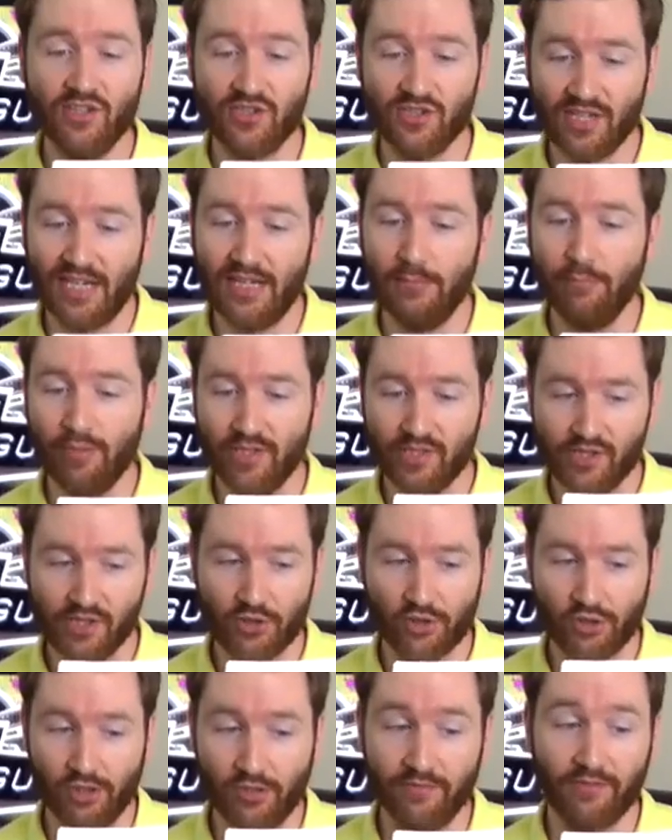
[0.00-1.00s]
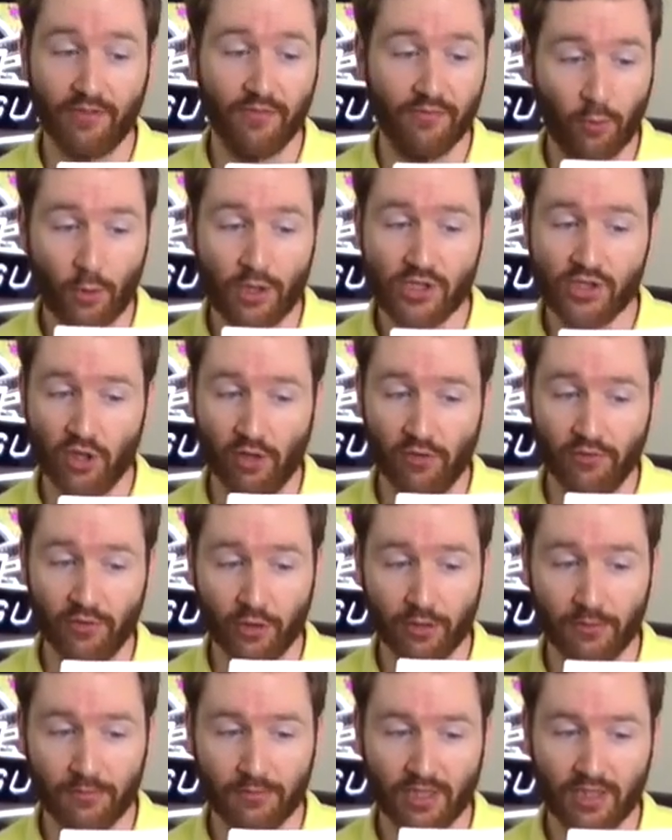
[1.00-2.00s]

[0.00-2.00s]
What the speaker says: the same position for voiceover.